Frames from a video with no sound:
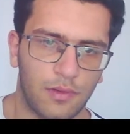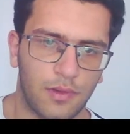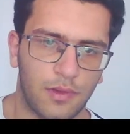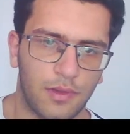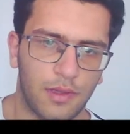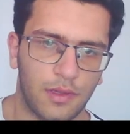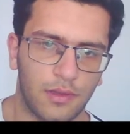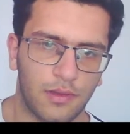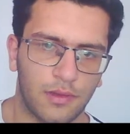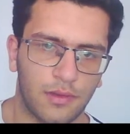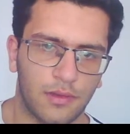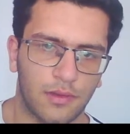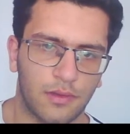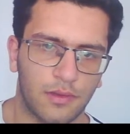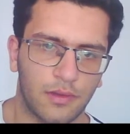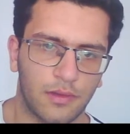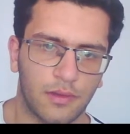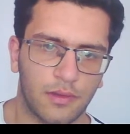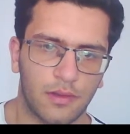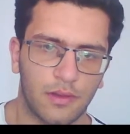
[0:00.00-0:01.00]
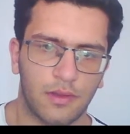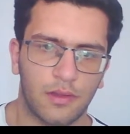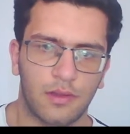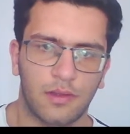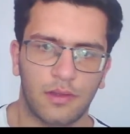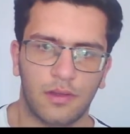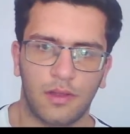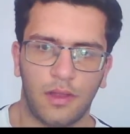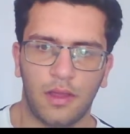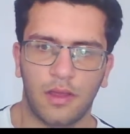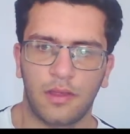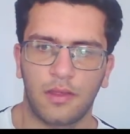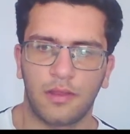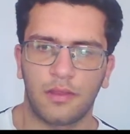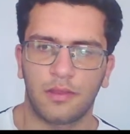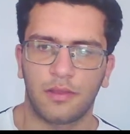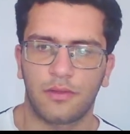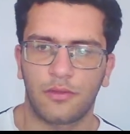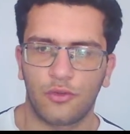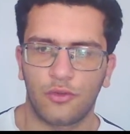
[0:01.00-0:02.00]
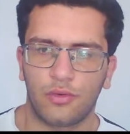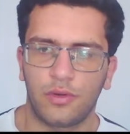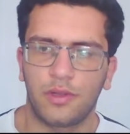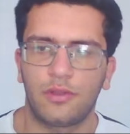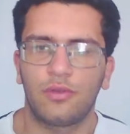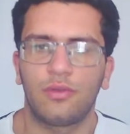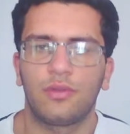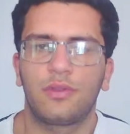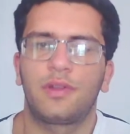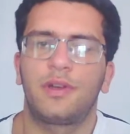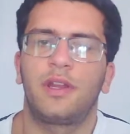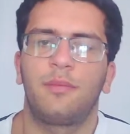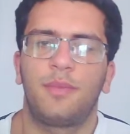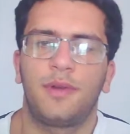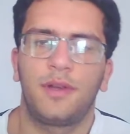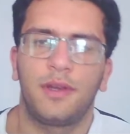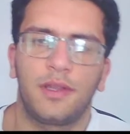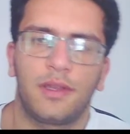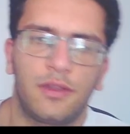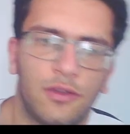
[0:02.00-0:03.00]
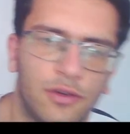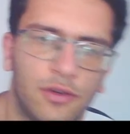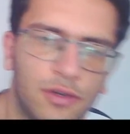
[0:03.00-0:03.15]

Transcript: Okay, and you need to try bring